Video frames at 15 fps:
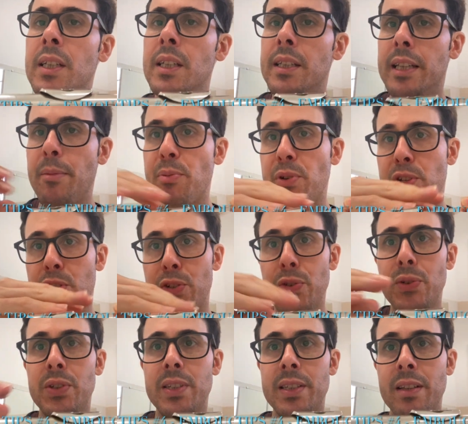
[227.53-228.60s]
that
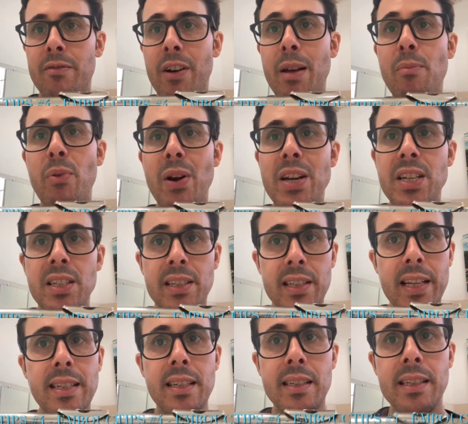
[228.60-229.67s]
produce the vibrations
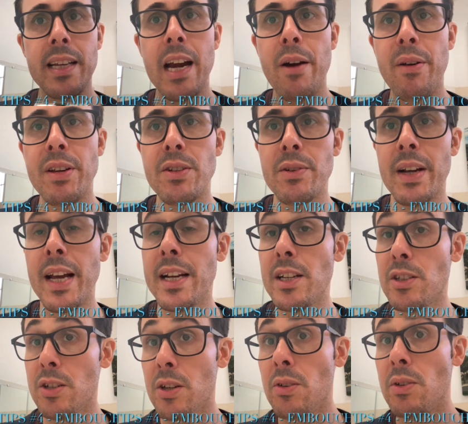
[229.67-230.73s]
necessary to get the
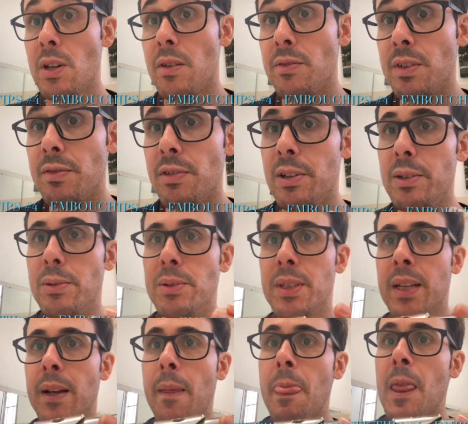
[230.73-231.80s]
tone of the flute.
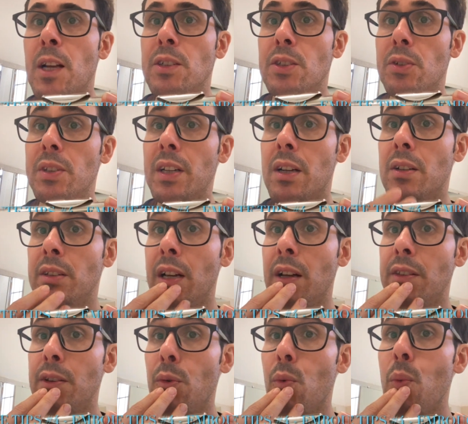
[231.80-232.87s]
So
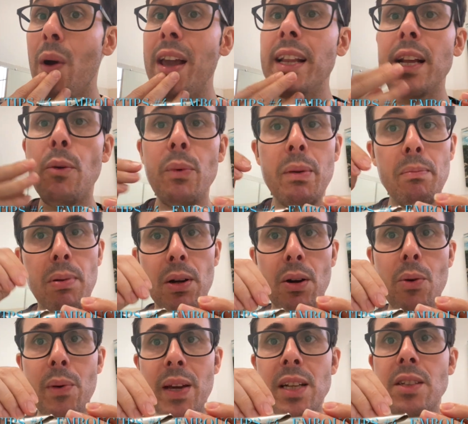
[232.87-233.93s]
the way that we
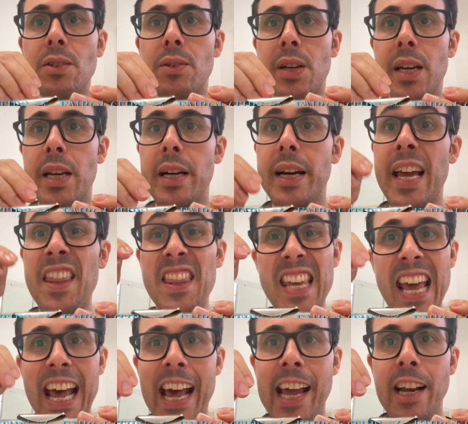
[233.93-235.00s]
blow into here and
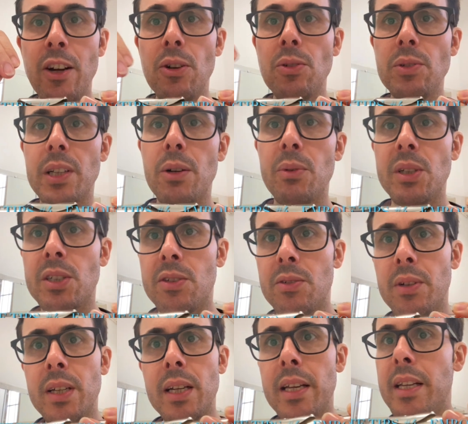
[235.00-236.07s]
the angle that we do
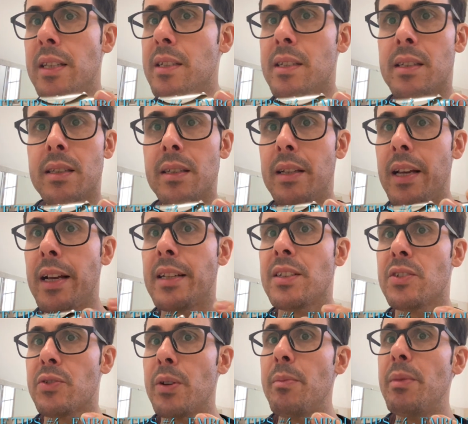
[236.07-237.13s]
it, it's
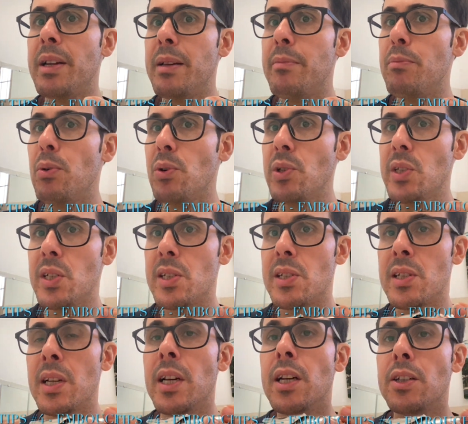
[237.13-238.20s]
extremely important
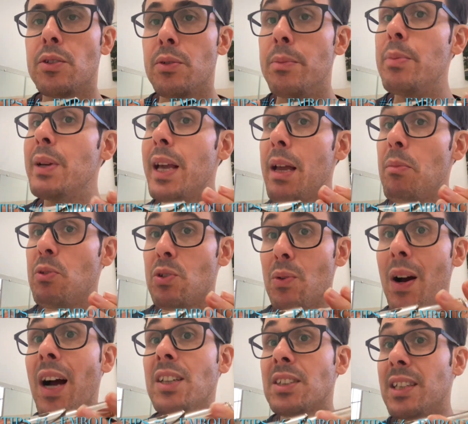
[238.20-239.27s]
to be able to
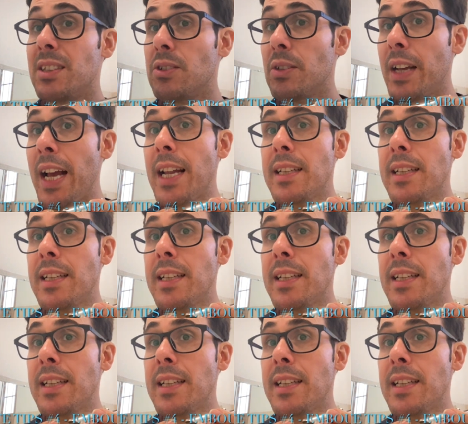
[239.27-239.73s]
actually to get a